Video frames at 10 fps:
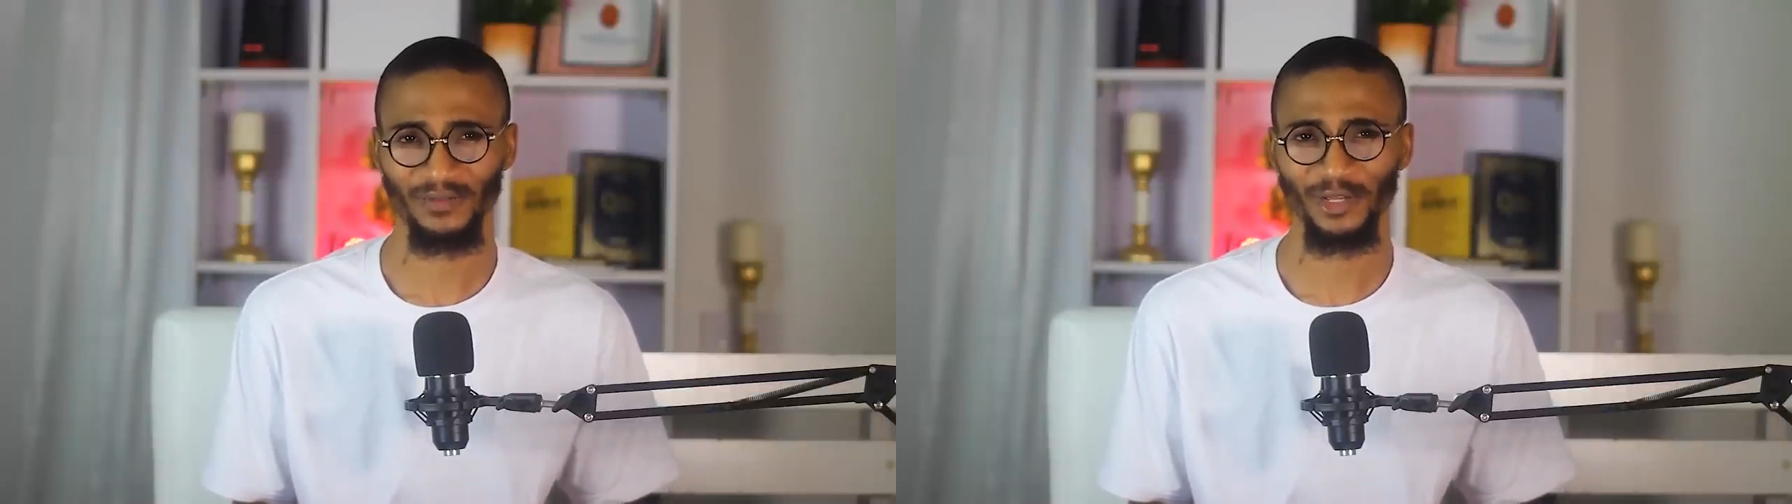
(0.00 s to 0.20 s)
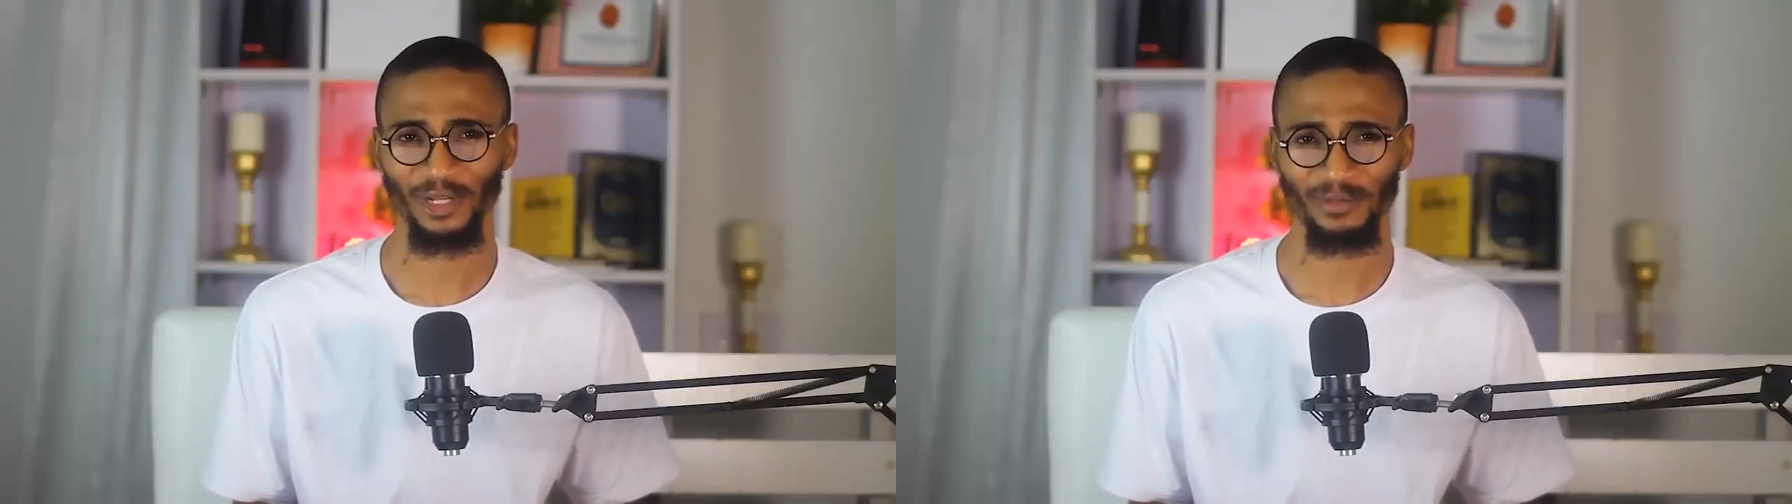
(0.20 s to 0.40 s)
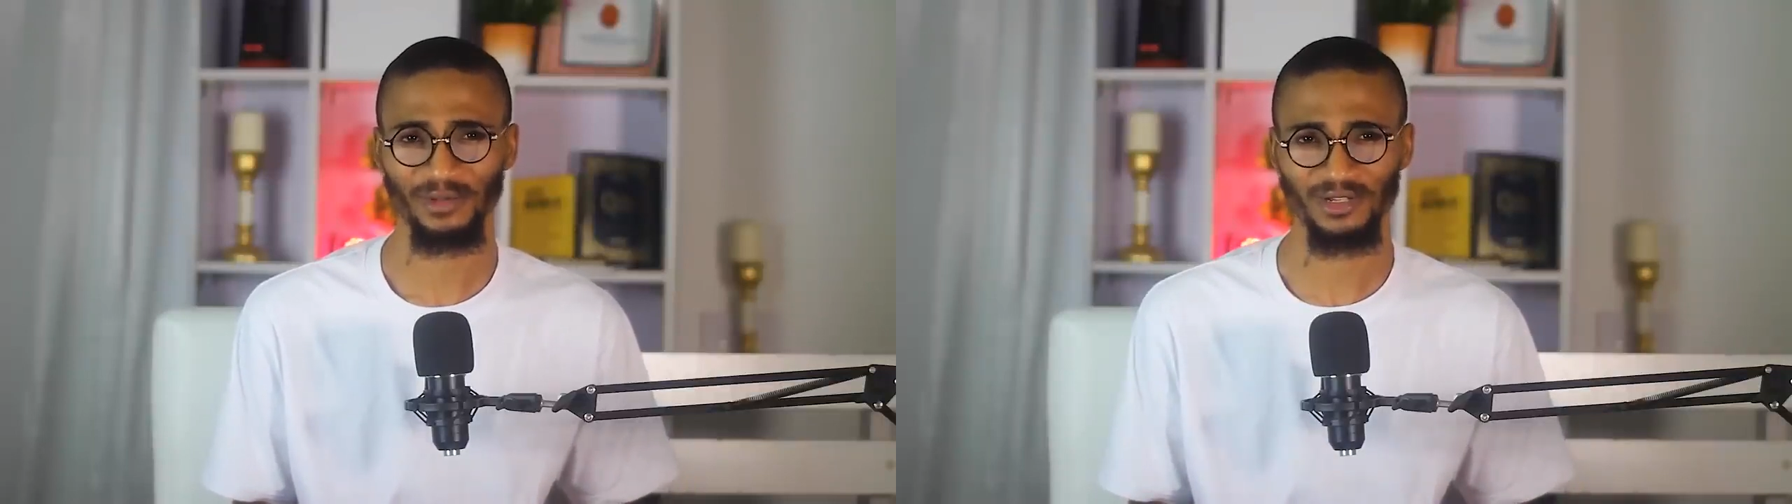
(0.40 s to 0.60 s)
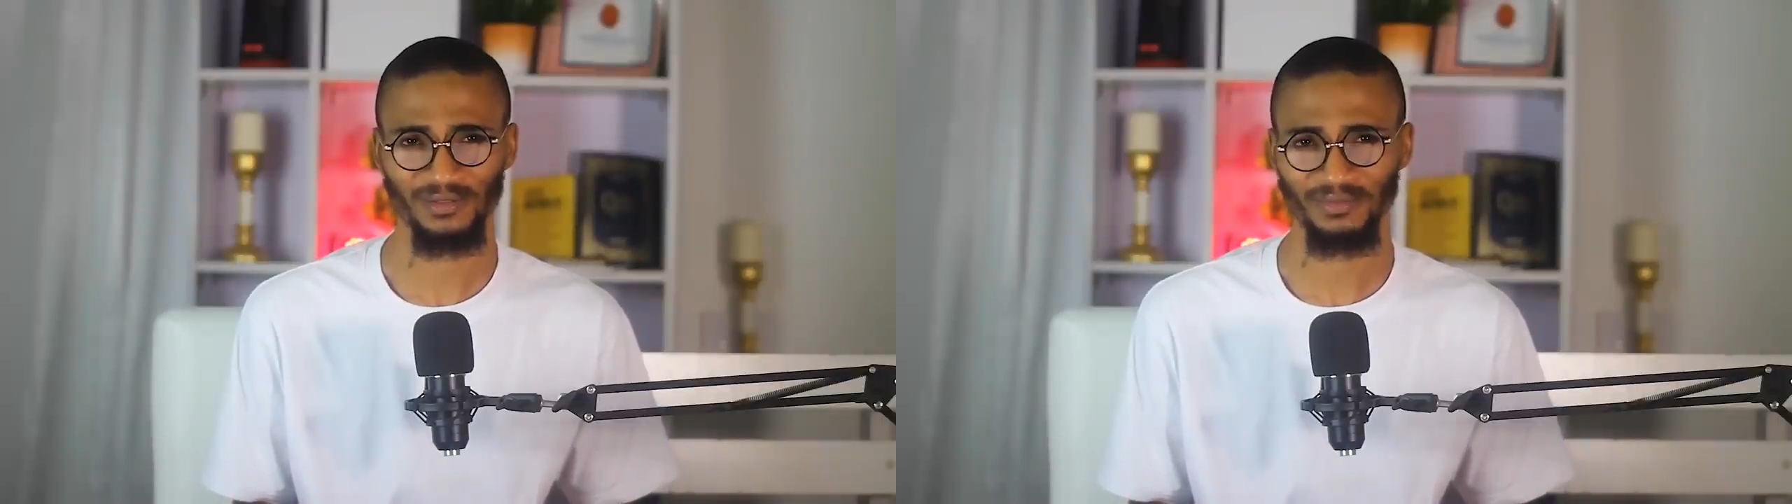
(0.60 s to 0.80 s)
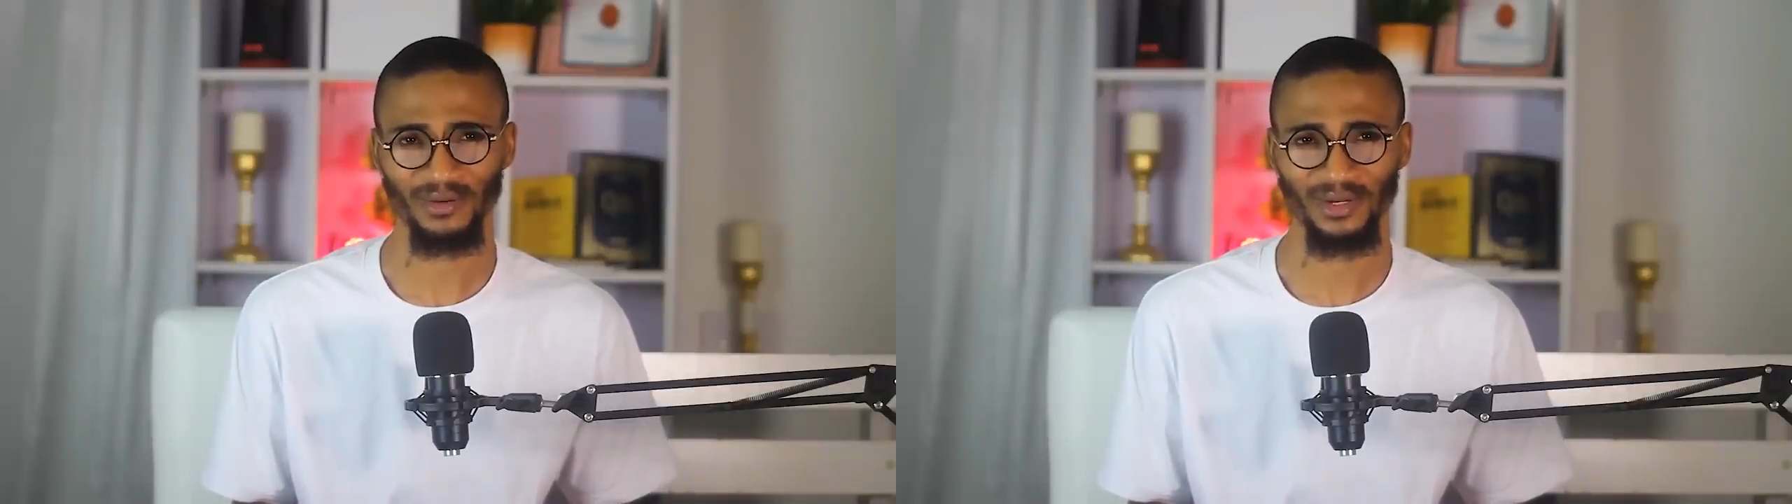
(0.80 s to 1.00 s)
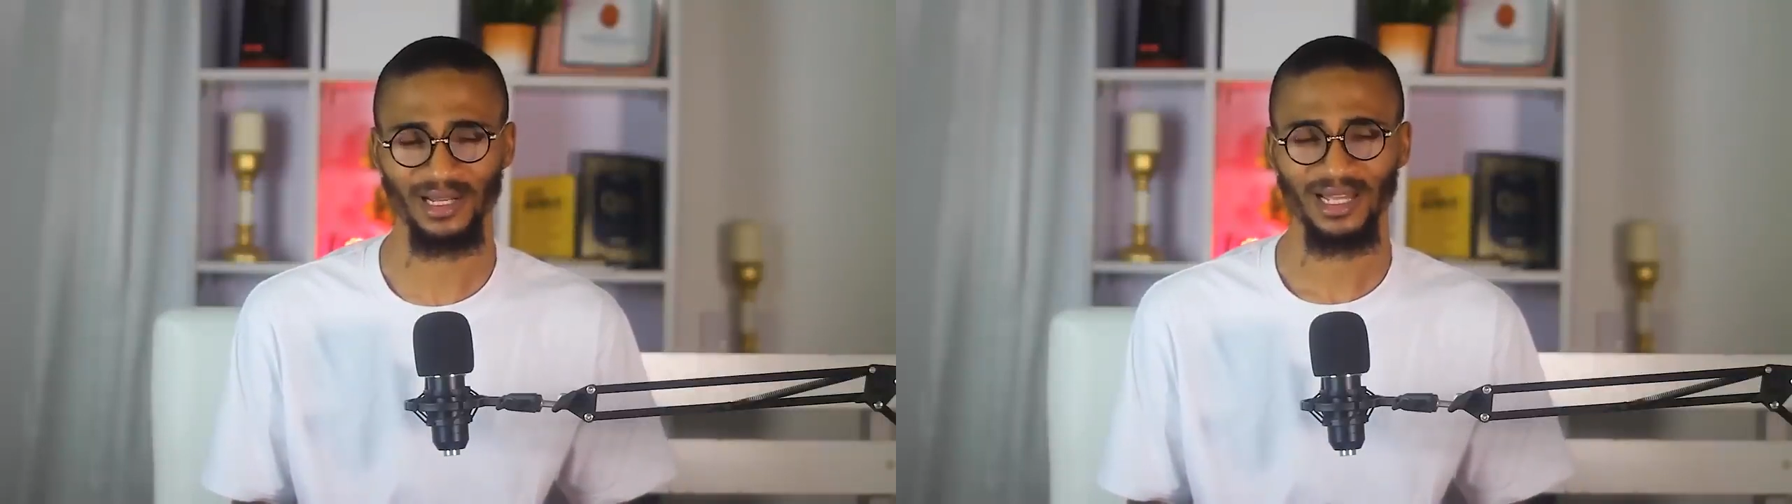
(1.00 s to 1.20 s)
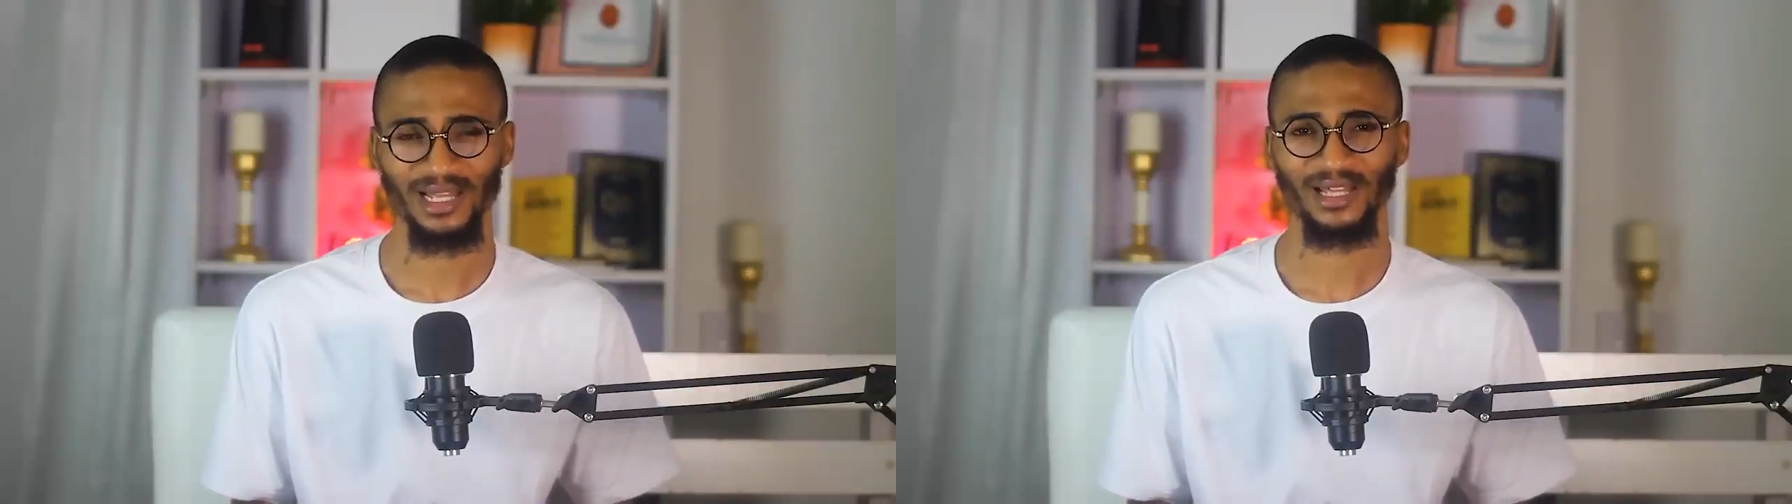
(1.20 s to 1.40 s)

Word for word: of the human spirit